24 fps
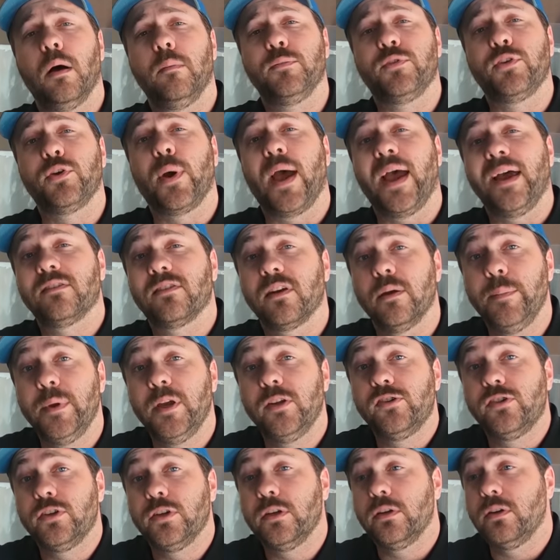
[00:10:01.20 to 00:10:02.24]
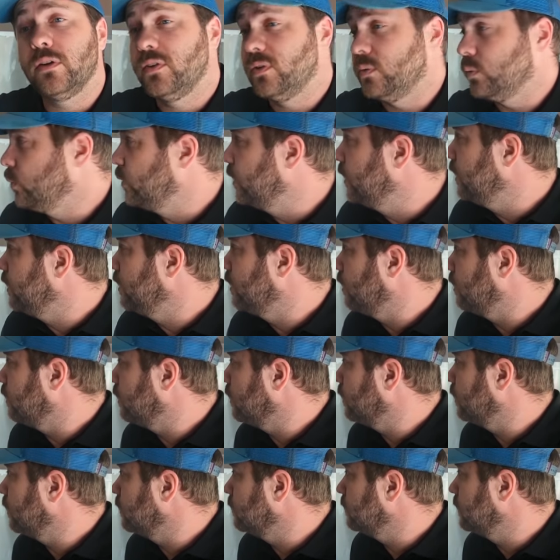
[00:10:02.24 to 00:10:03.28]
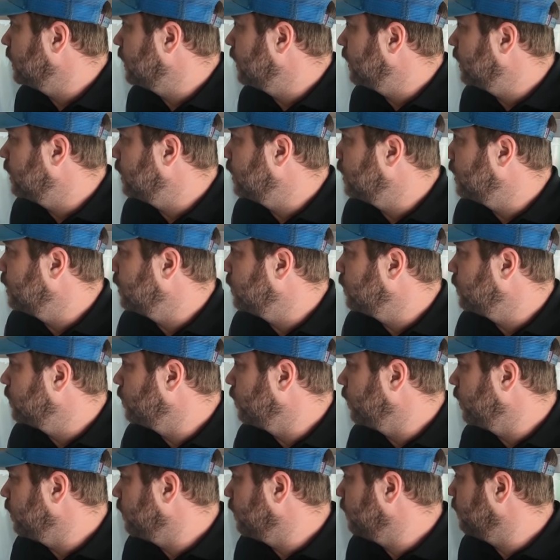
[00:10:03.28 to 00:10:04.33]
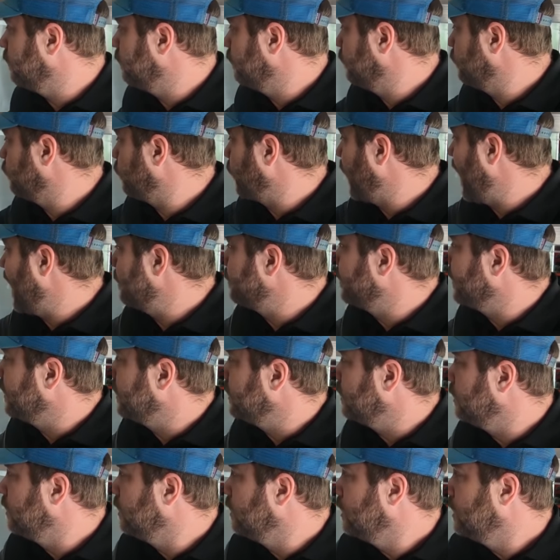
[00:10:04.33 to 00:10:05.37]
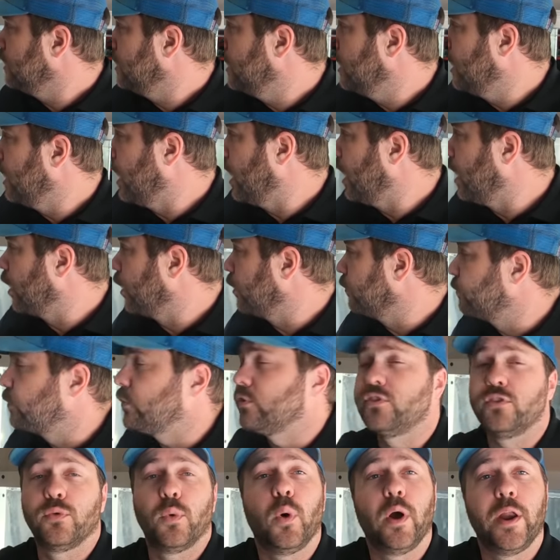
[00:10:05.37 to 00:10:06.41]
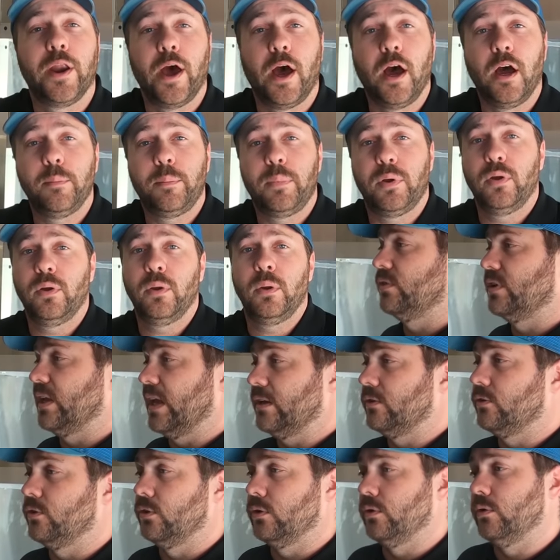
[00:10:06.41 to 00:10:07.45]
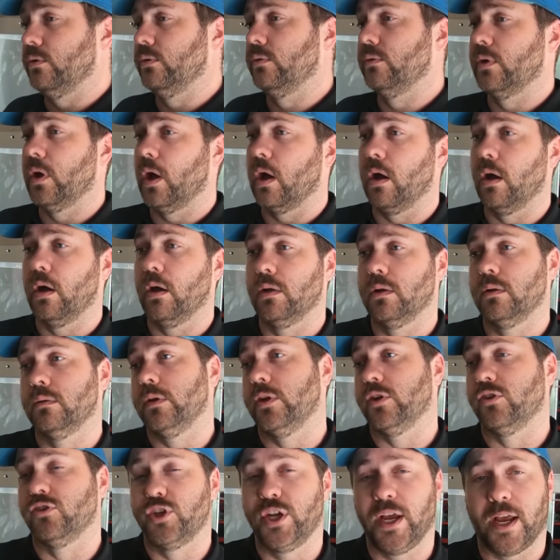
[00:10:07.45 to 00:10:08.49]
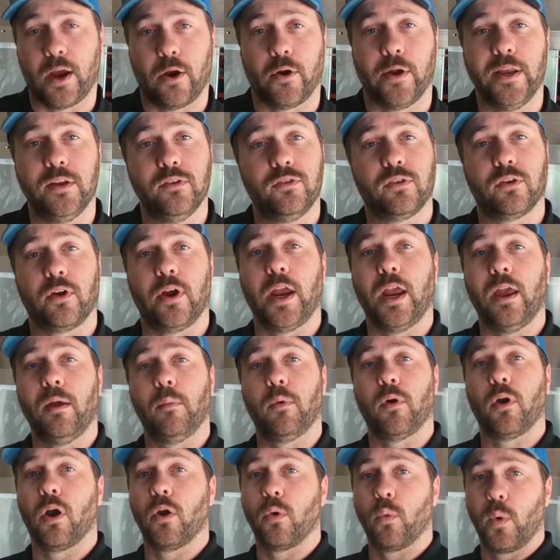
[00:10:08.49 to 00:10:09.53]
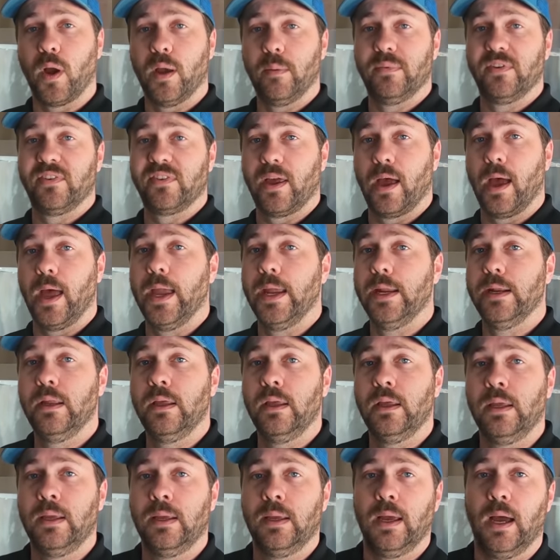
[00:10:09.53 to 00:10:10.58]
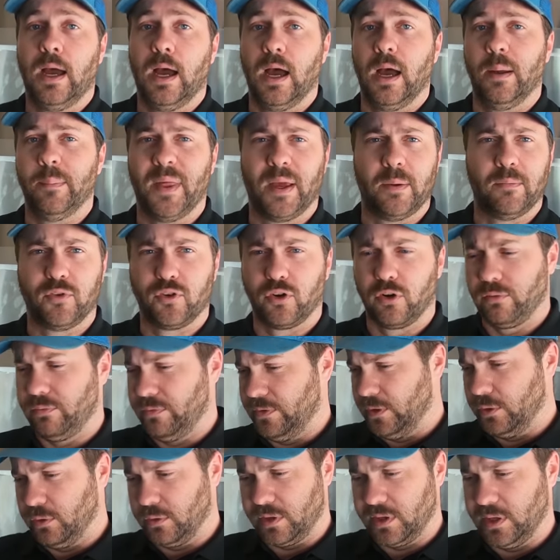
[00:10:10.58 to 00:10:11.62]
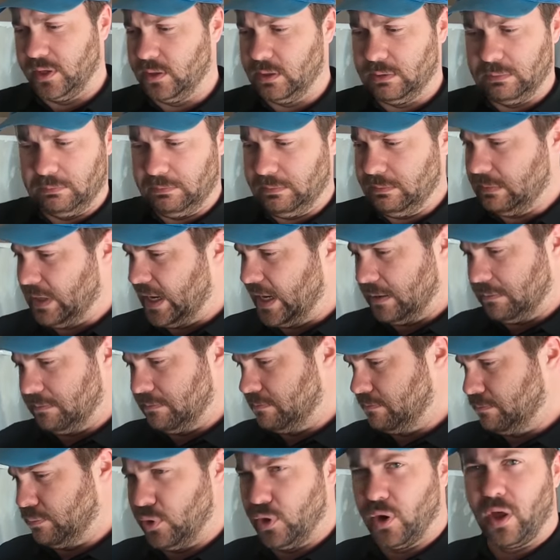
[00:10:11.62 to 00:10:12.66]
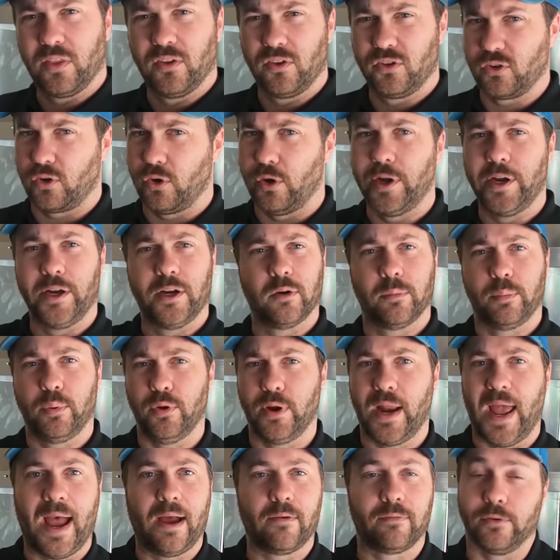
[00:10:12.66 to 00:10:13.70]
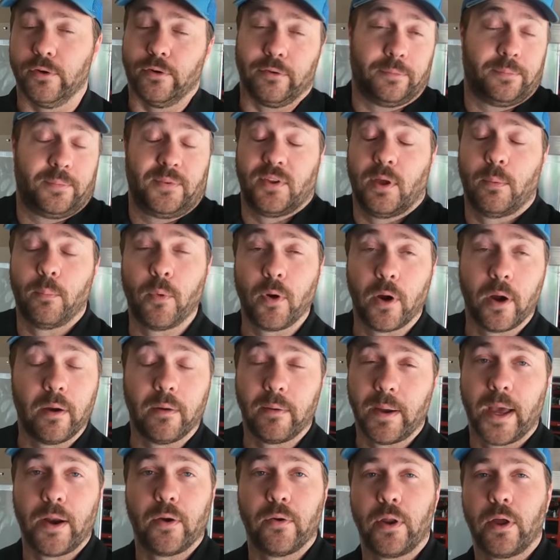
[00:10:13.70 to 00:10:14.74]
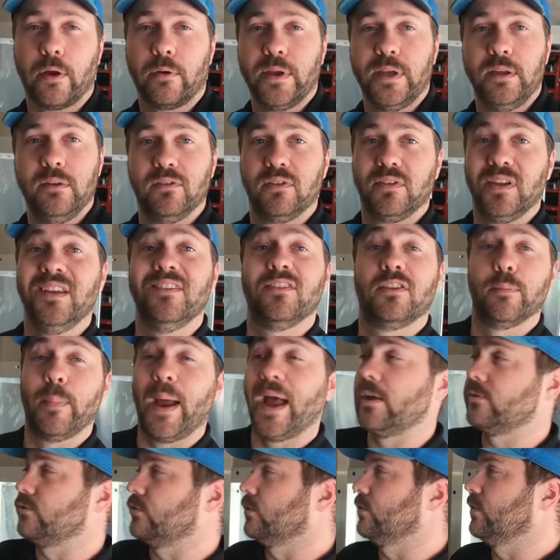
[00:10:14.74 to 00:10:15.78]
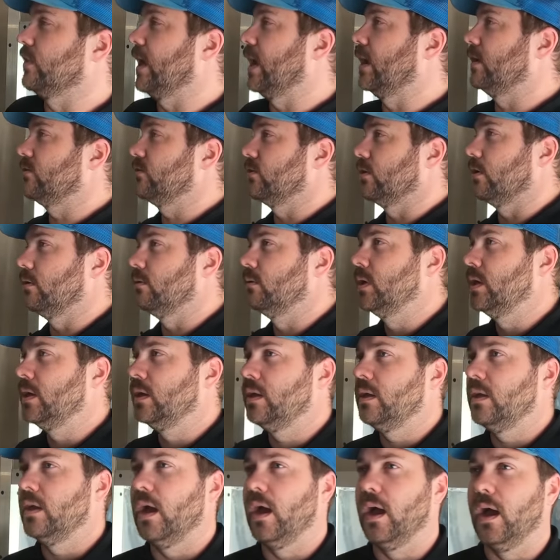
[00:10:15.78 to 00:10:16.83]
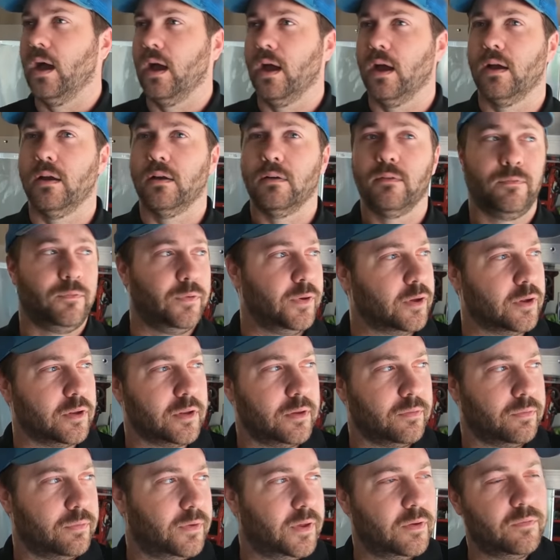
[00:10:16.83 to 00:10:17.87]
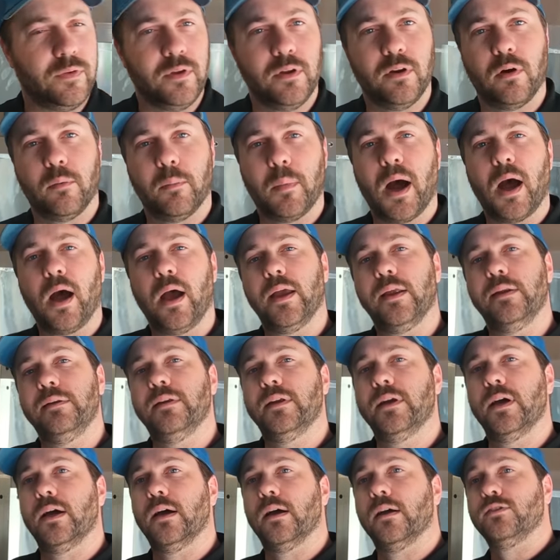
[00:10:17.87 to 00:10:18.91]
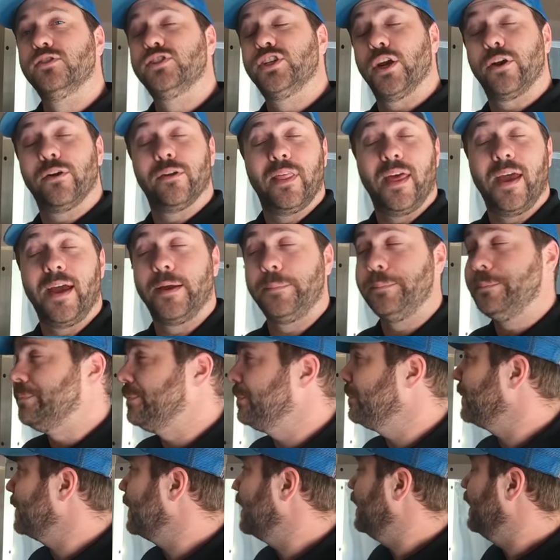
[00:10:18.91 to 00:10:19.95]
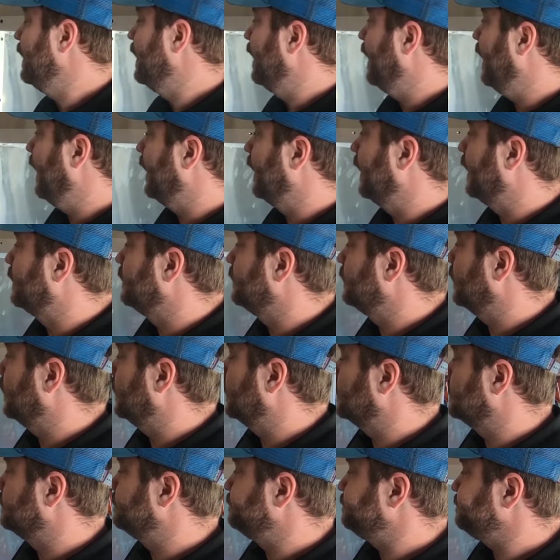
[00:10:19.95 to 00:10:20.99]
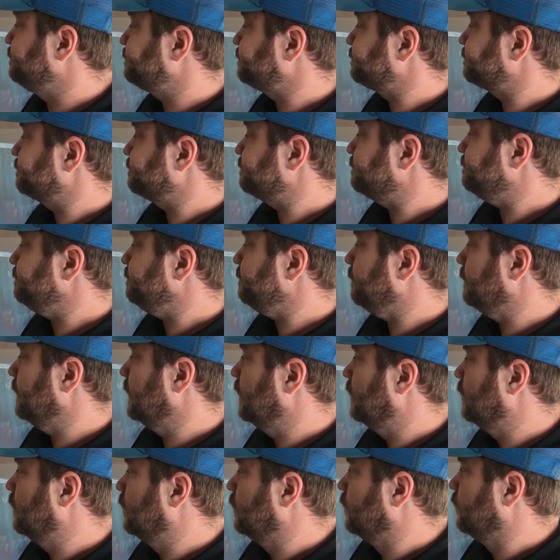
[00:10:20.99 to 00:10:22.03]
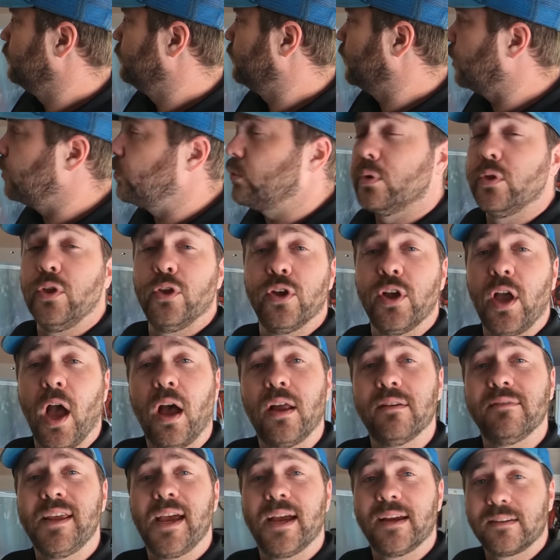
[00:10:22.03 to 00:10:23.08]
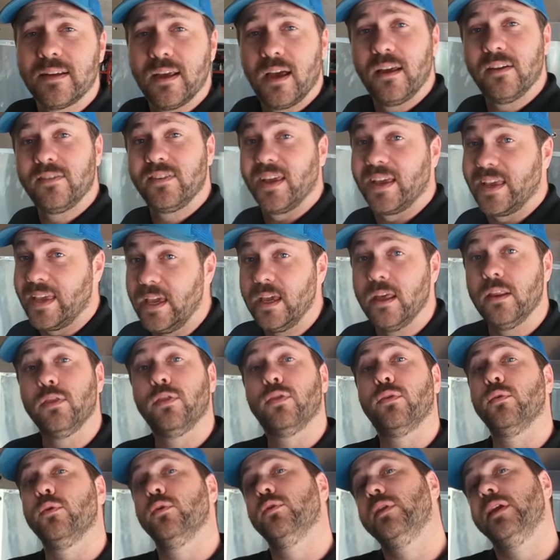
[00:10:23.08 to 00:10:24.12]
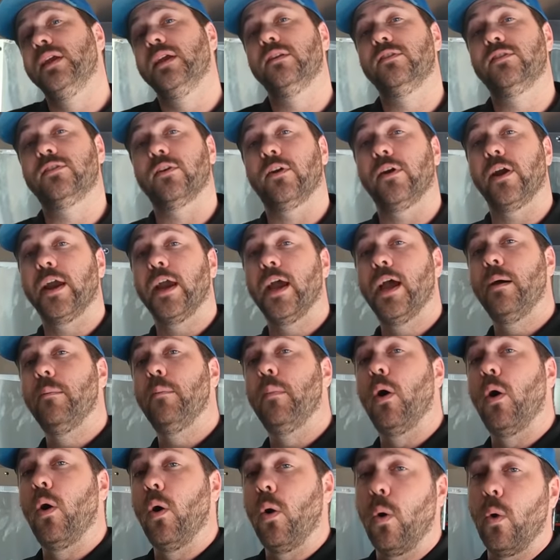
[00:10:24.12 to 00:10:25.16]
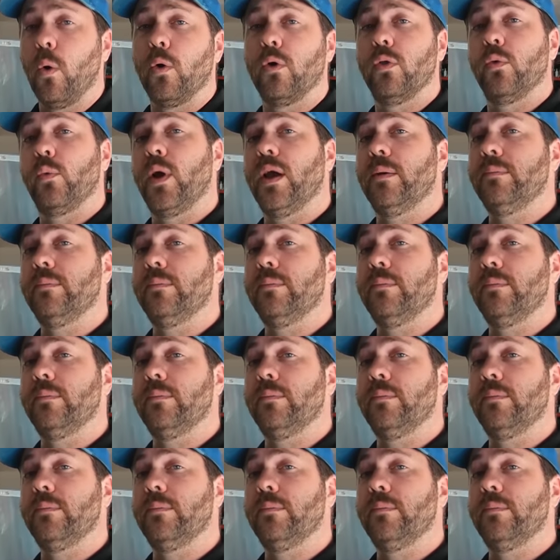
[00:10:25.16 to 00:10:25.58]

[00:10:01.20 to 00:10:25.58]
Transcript: Um, so as I mentioned, we are uh, we're wrapping our first one up. Stay tuned on, you can check our Instagram or our website. Um, I'm sure Phil can like put on the screen or put after somewhere. I don't know. He's he's the master at that. So uh, Phil, if if you don't mind uh, sharing that, and um, so you can contact us again through the Instagram or the